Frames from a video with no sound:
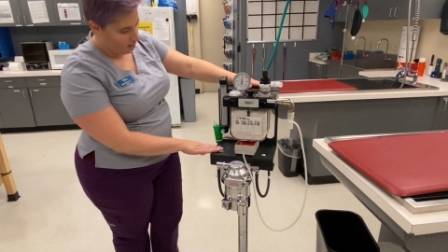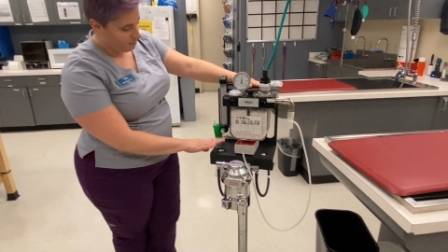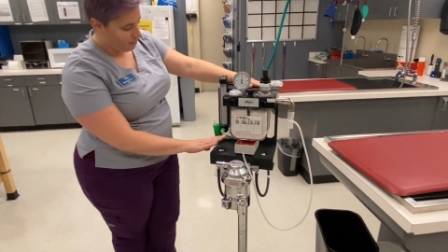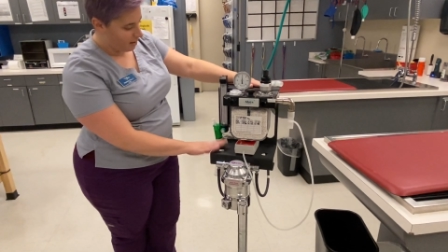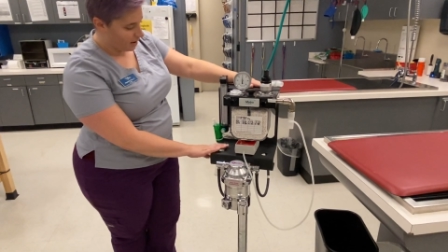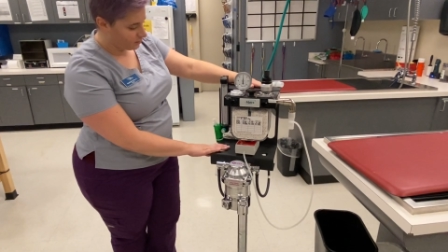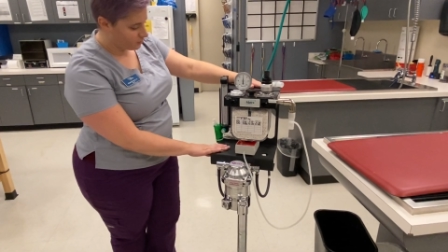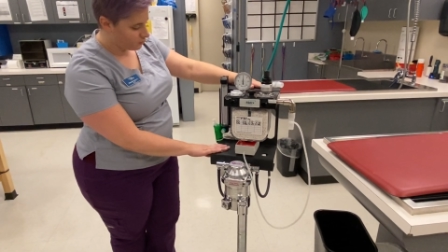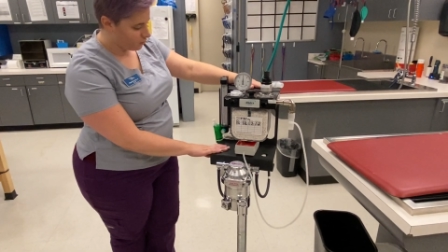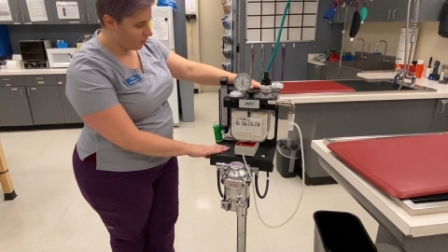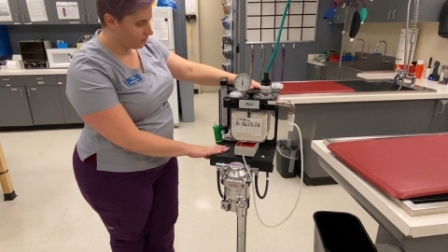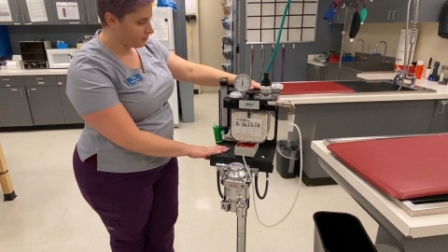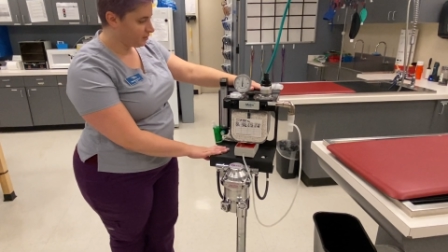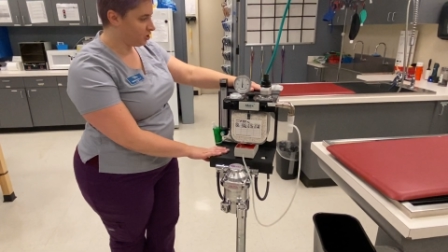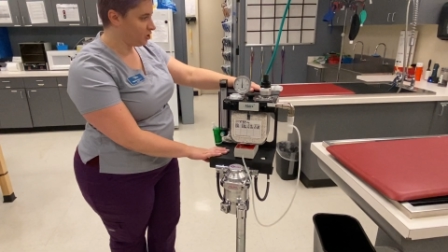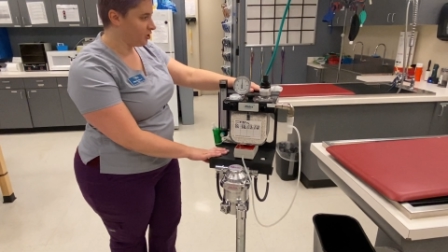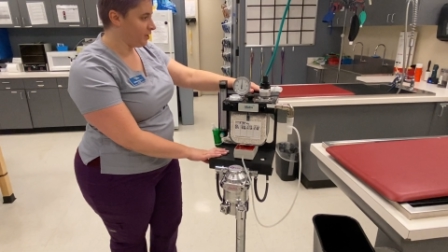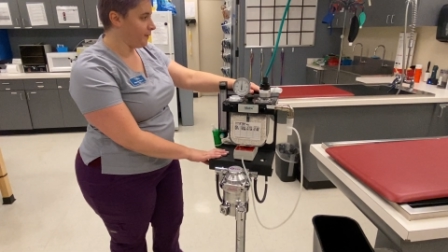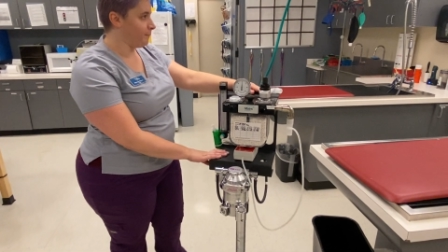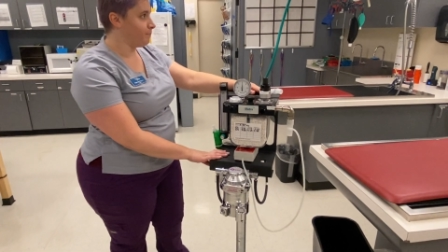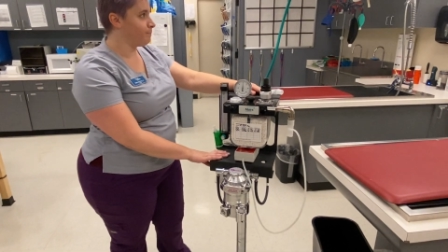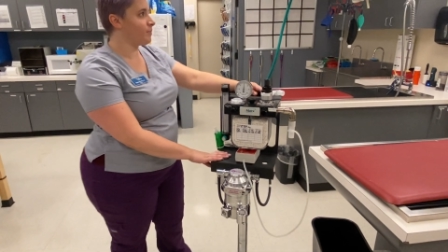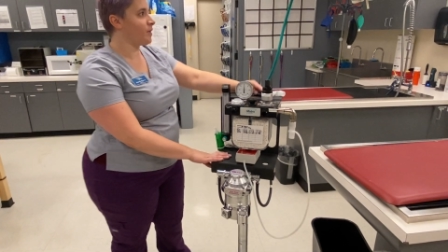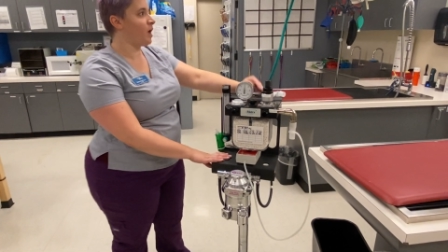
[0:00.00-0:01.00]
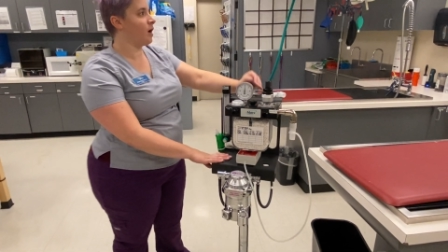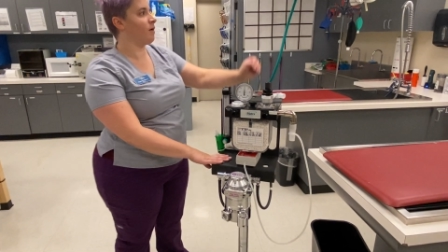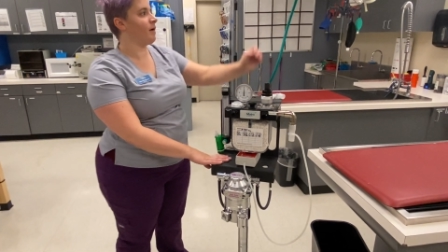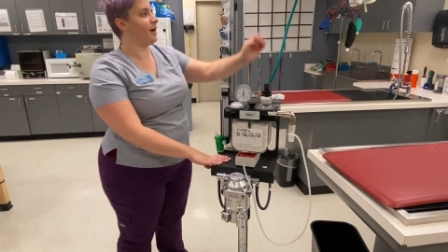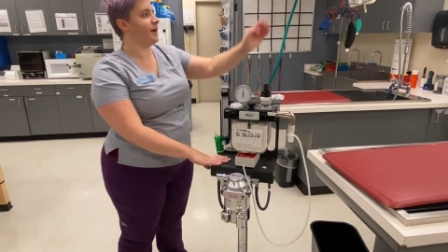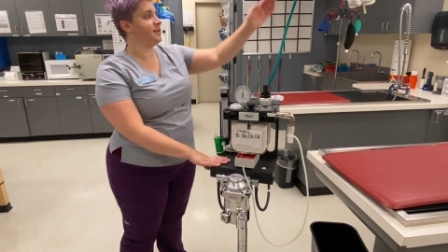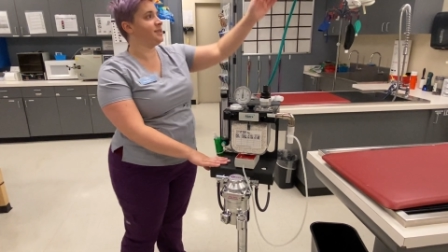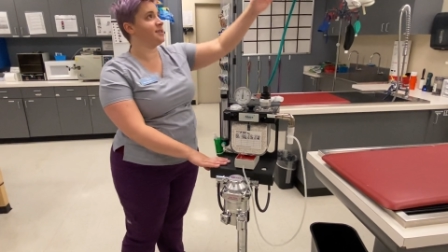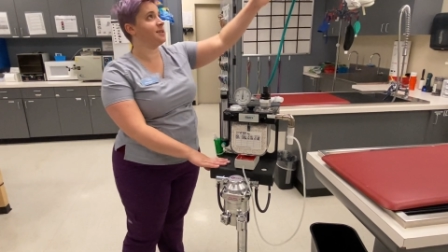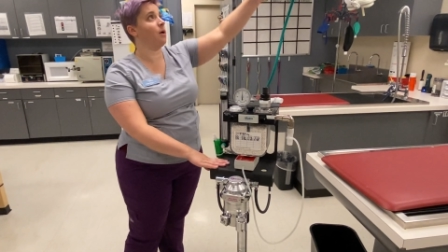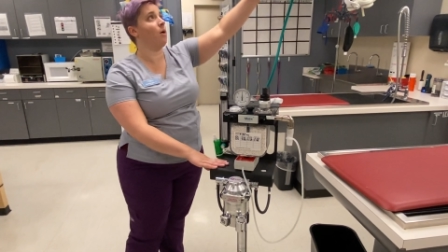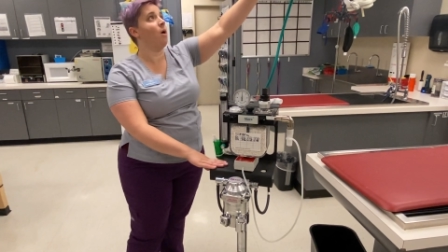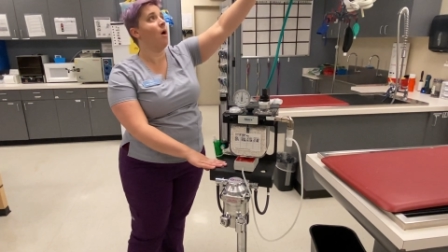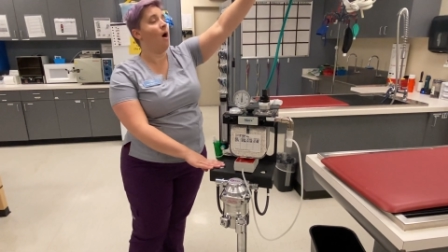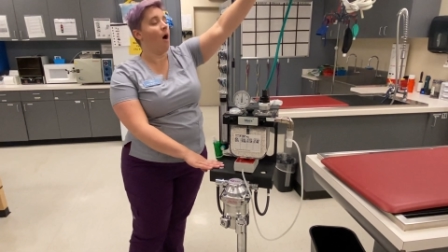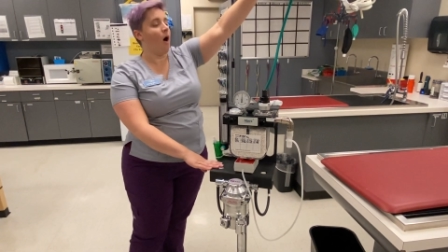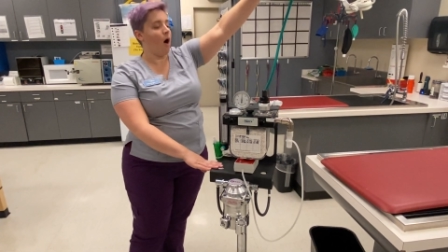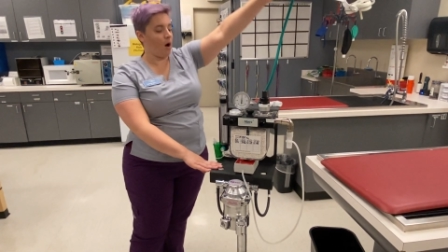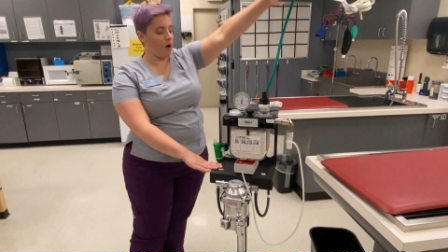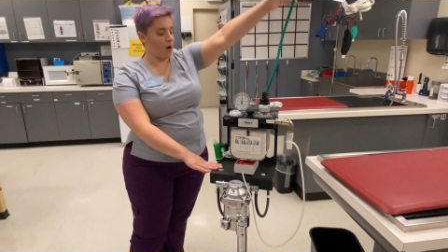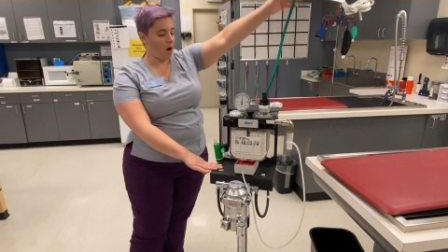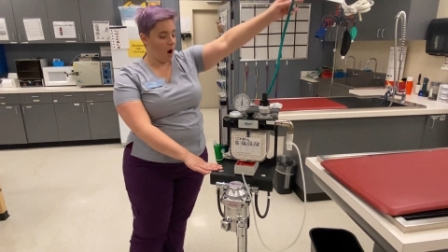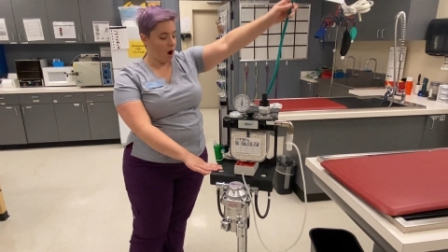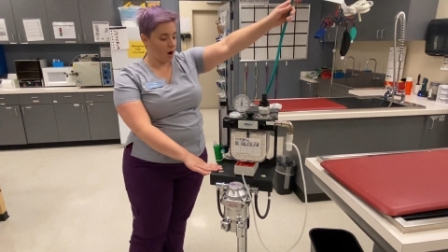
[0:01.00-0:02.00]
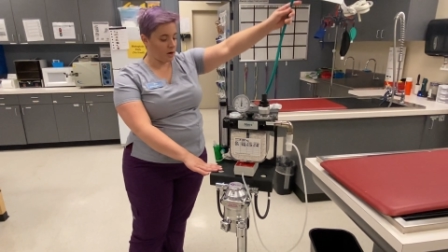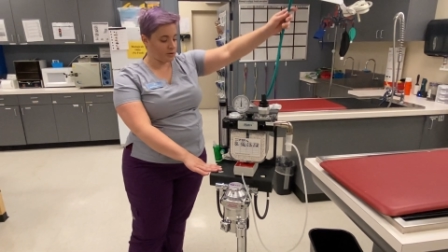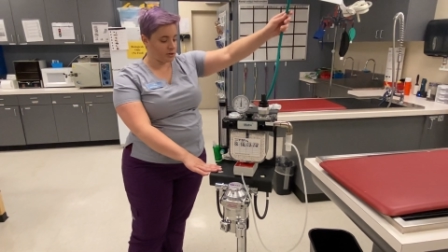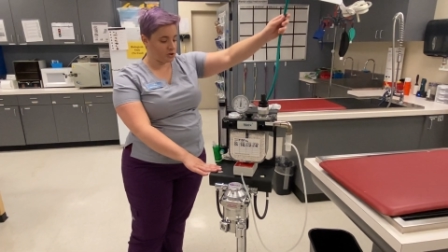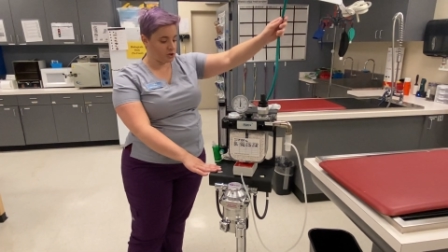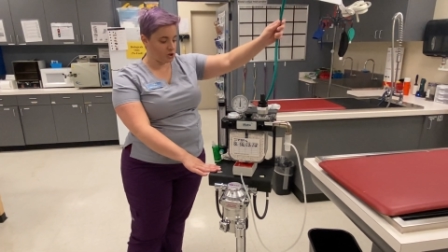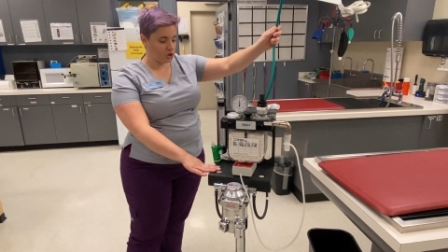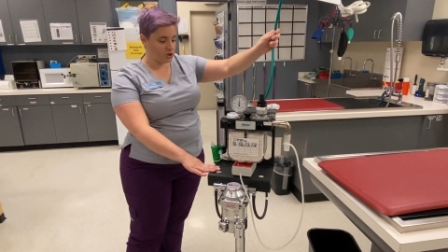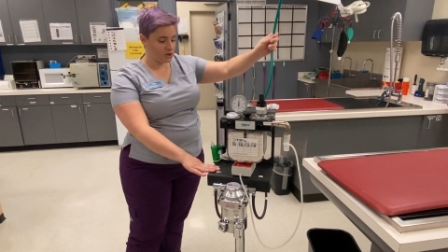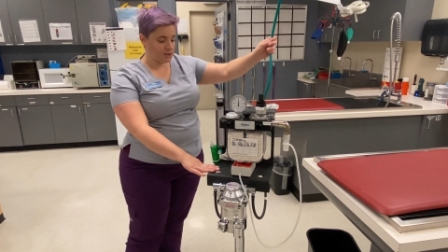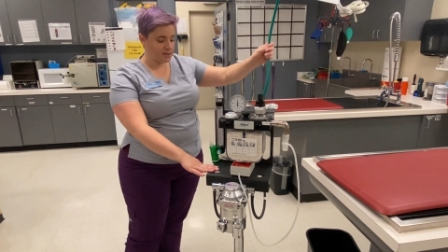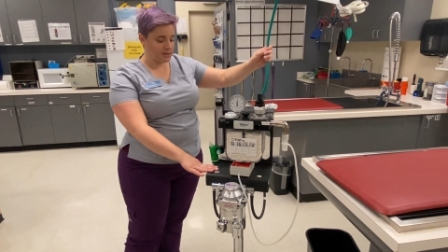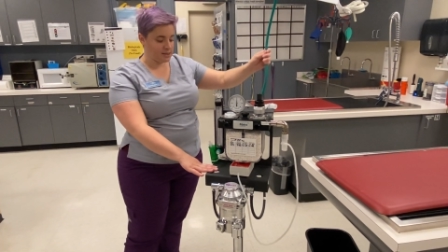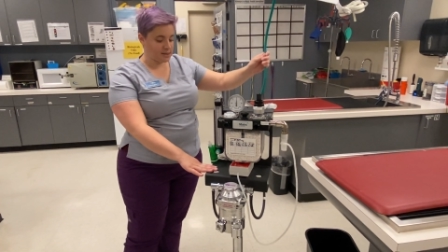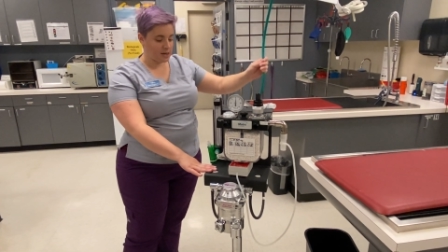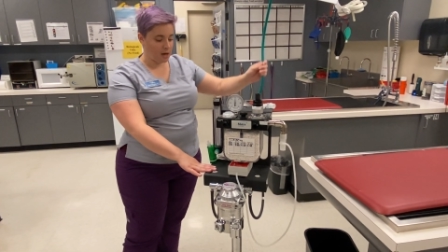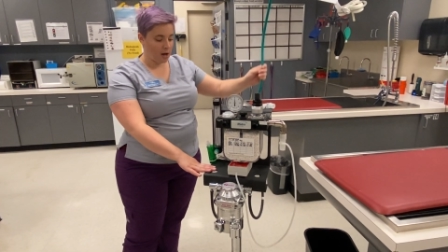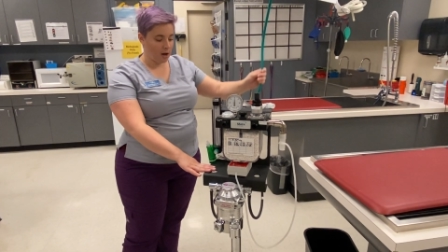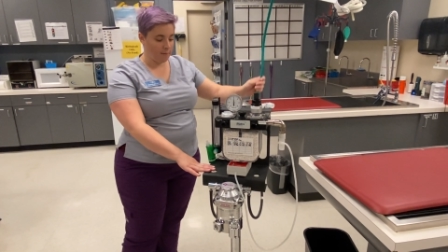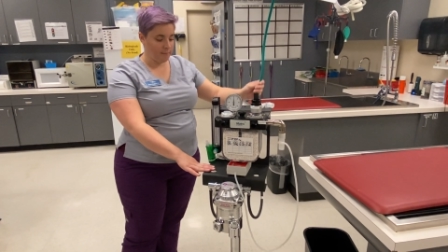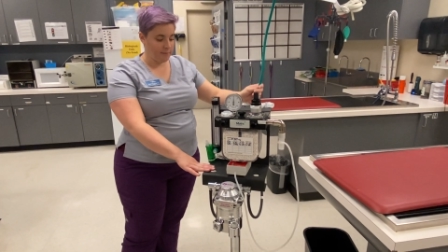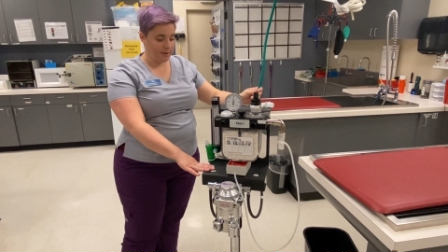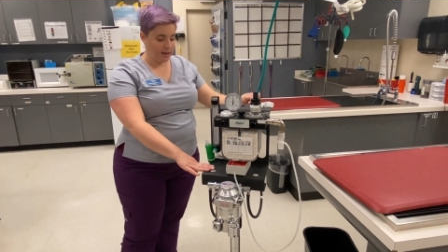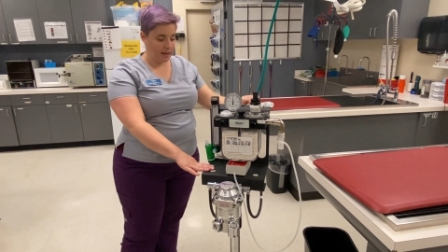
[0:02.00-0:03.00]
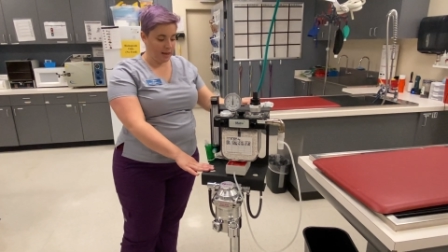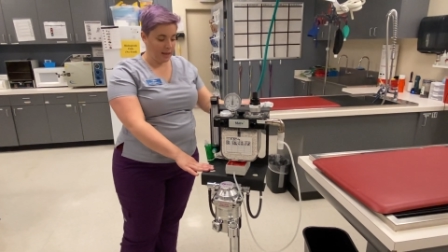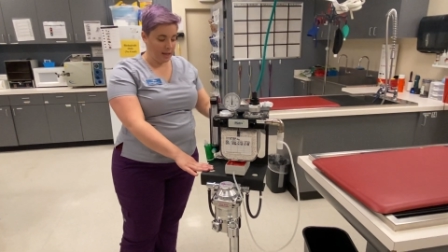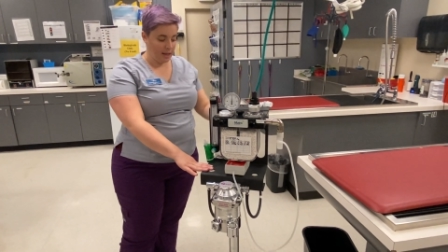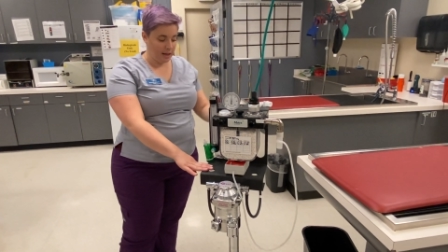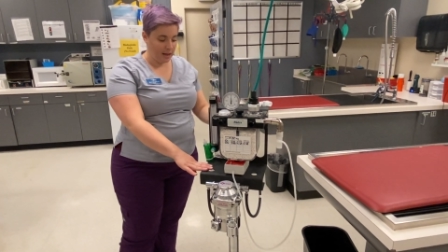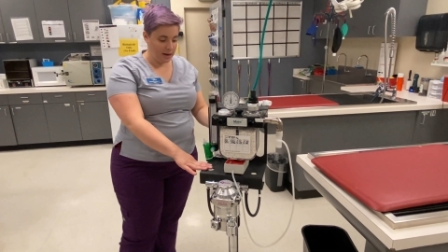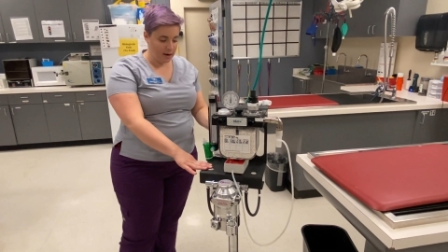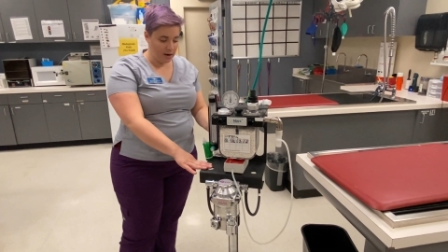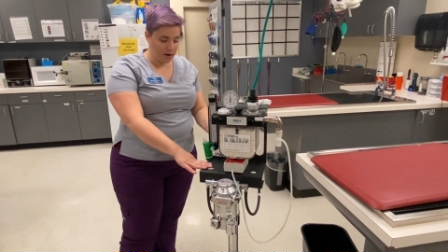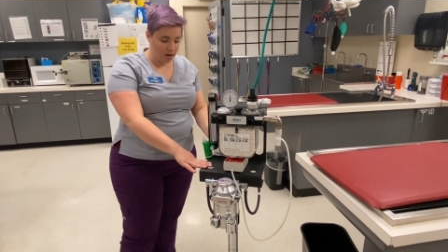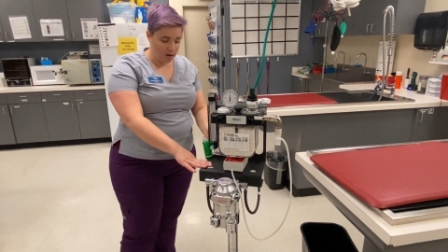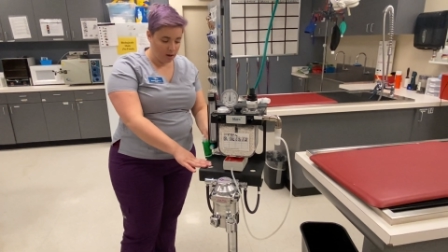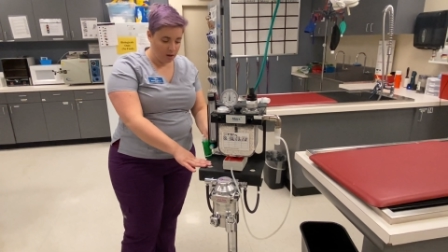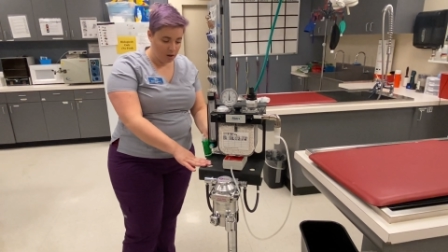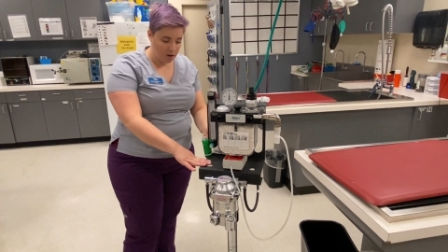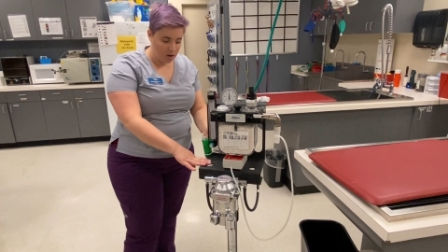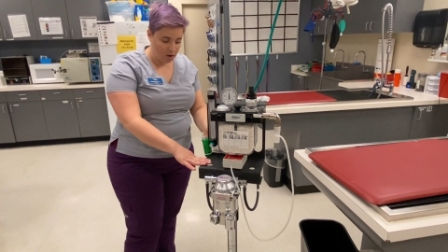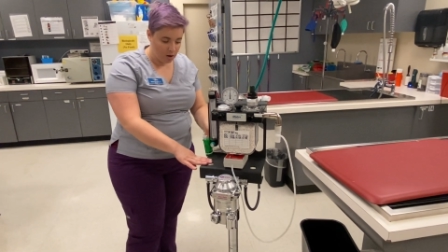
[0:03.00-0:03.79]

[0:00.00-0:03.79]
back to our machine. All right, so our oxygen is coming in